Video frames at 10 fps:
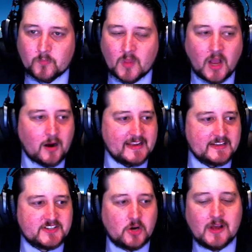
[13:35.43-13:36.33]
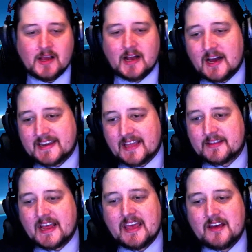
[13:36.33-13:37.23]
All right, so uh, now
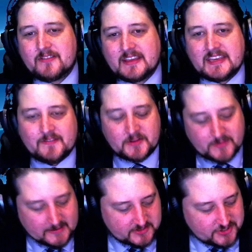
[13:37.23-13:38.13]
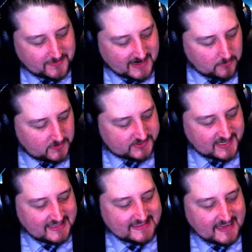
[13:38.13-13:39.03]
that I have given the props to Chobra, I will
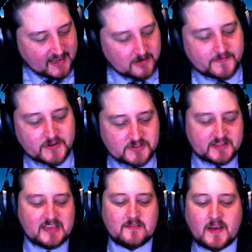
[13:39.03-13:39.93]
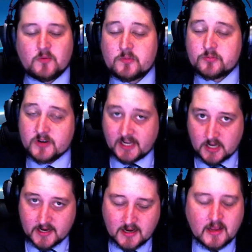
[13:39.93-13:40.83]
say that the interviews on the event were pretty
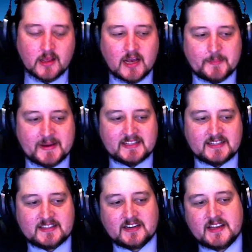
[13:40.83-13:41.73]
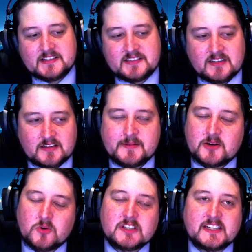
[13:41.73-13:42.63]
good. Um, I think that there is still a little bit
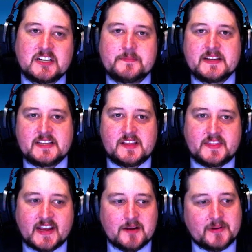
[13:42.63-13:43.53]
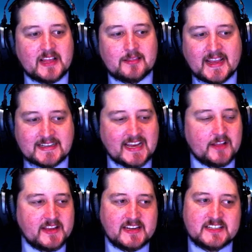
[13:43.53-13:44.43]
of work that could be done there, but I liked
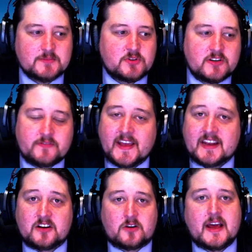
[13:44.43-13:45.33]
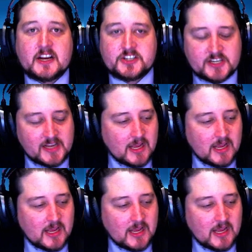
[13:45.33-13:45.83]
how they did some good fan interaction,